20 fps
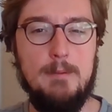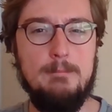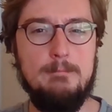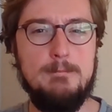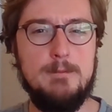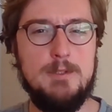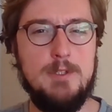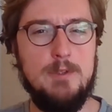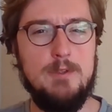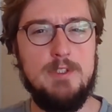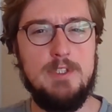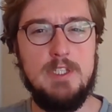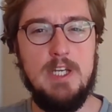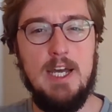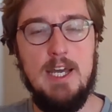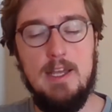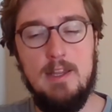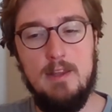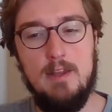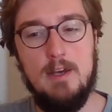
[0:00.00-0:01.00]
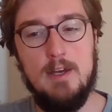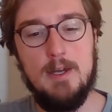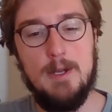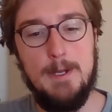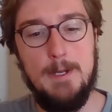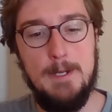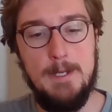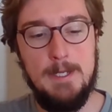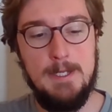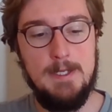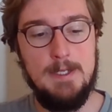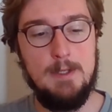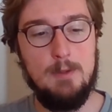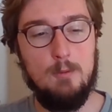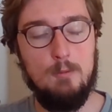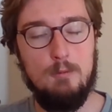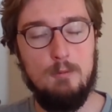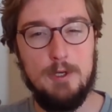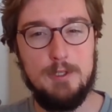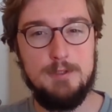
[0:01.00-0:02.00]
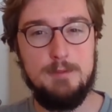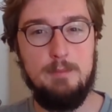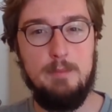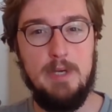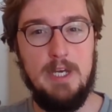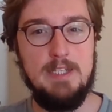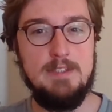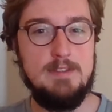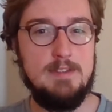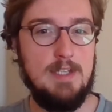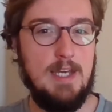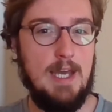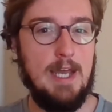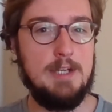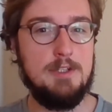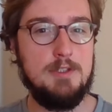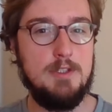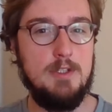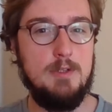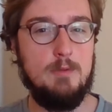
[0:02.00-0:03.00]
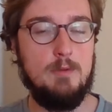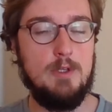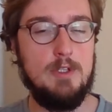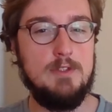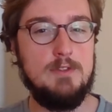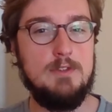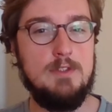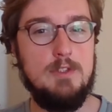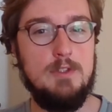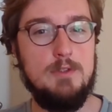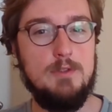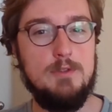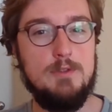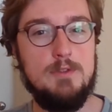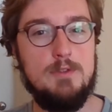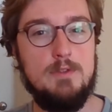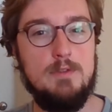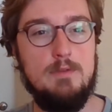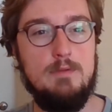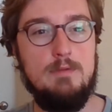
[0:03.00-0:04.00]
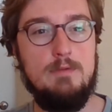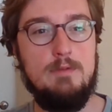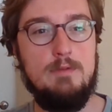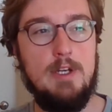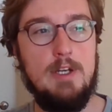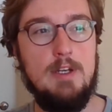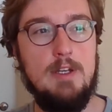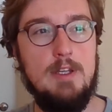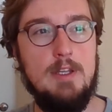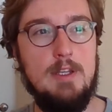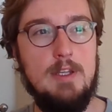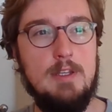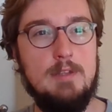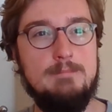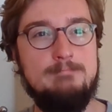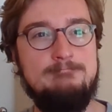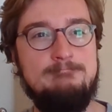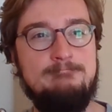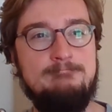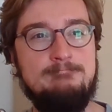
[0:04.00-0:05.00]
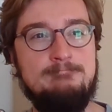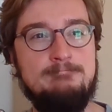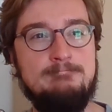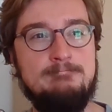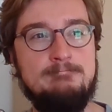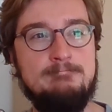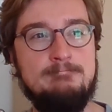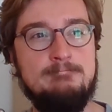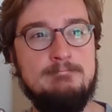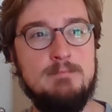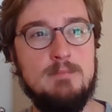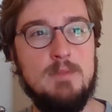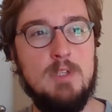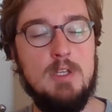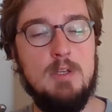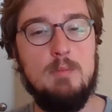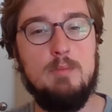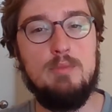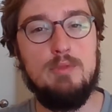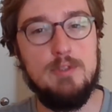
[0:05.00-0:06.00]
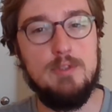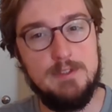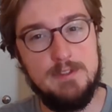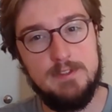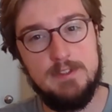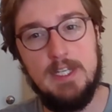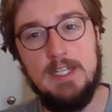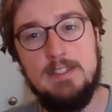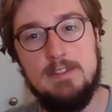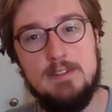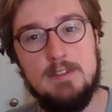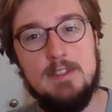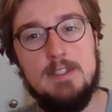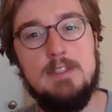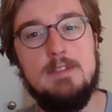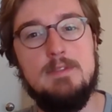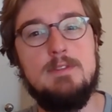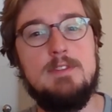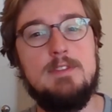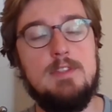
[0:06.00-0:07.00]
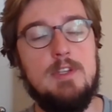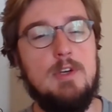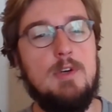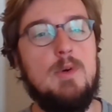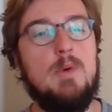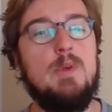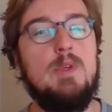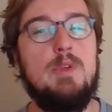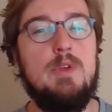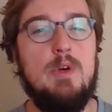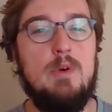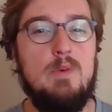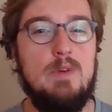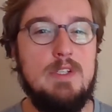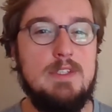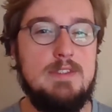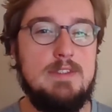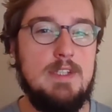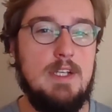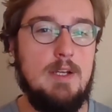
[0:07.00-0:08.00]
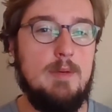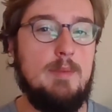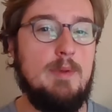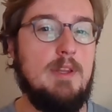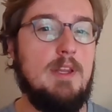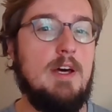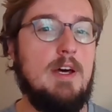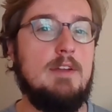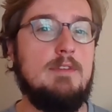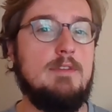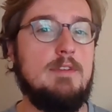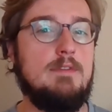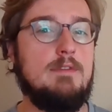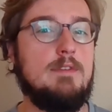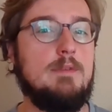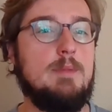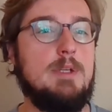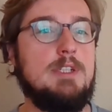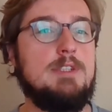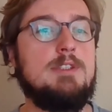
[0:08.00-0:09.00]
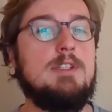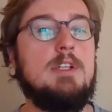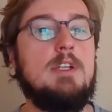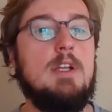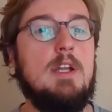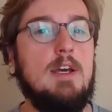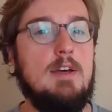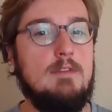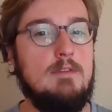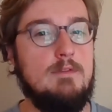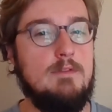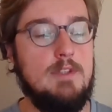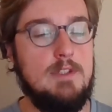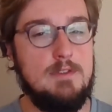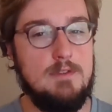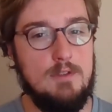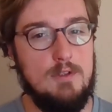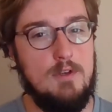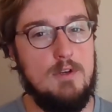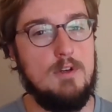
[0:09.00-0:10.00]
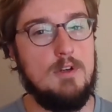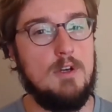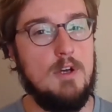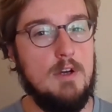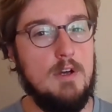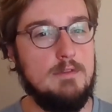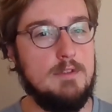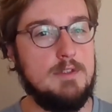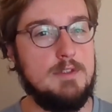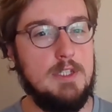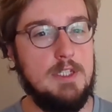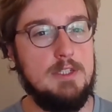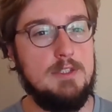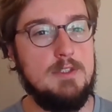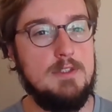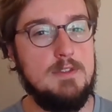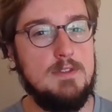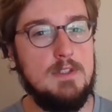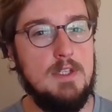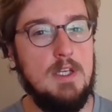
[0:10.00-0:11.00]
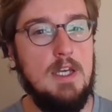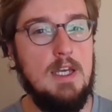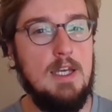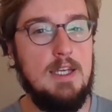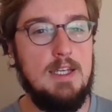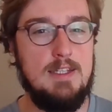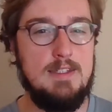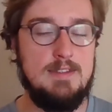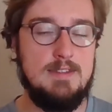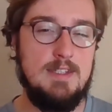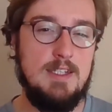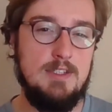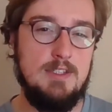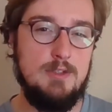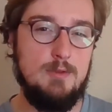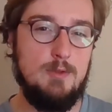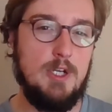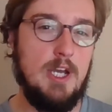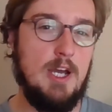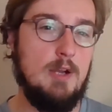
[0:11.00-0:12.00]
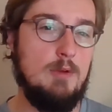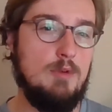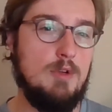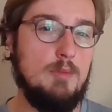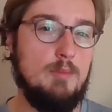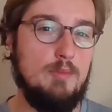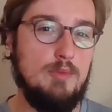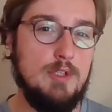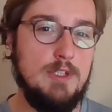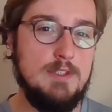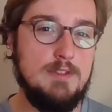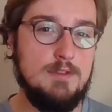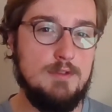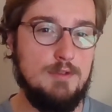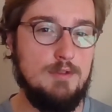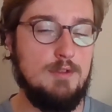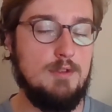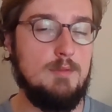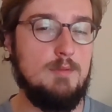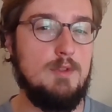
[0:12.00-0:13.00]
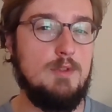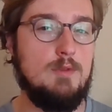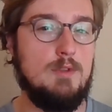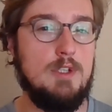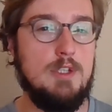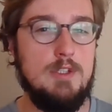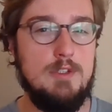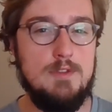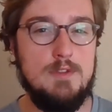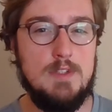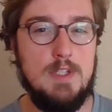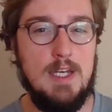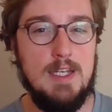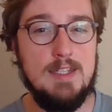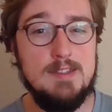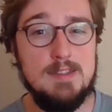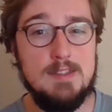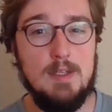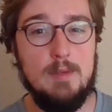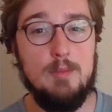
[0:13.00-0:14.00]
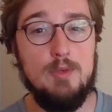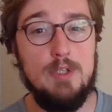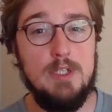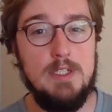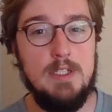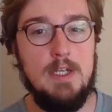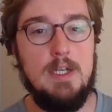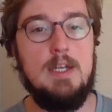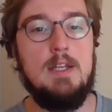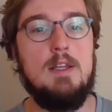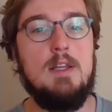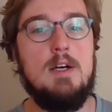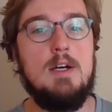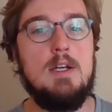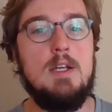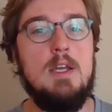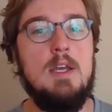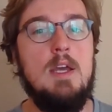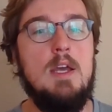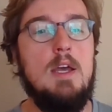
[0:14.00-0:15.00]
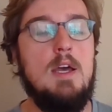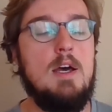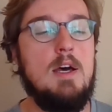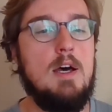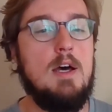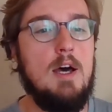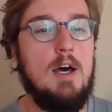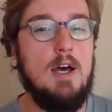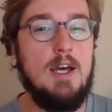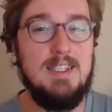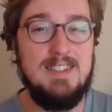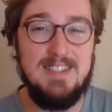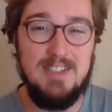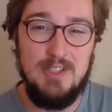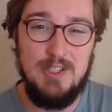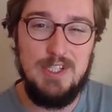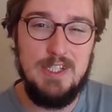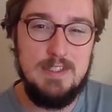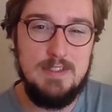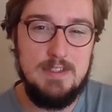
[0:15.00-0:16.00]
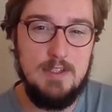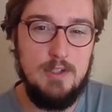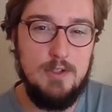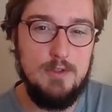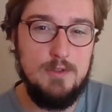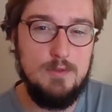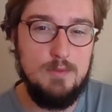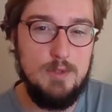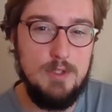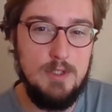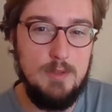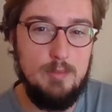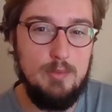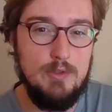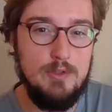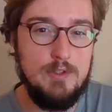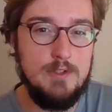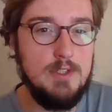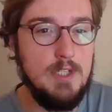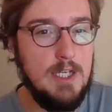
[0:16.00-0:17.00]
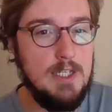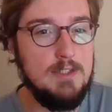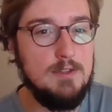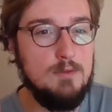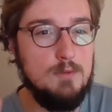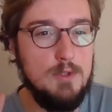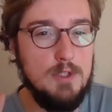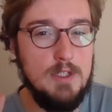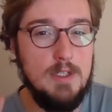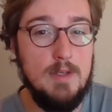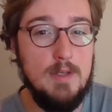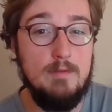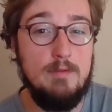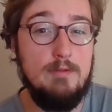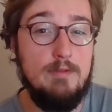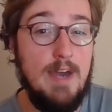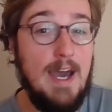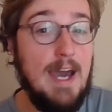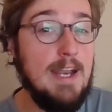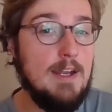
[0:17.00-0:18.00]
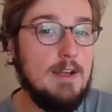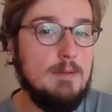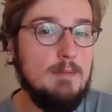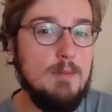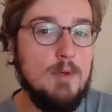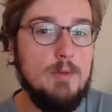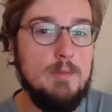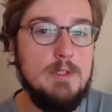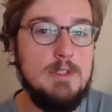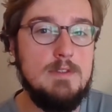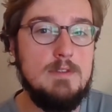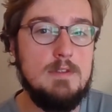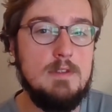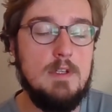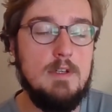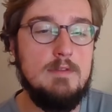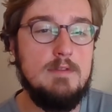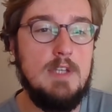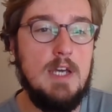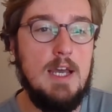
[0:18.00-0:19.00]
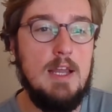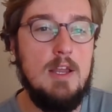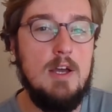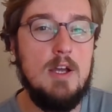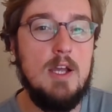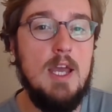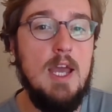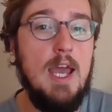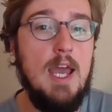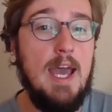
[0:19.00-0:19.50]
So dialogue works best actually when it's used very precisely. So you don't want to set up a lot of information and have these long conversations. Instead, you kind of want to breeze through them. You want to use that summary dialogue until you get to those really precise, really emphatic moments of dialogue.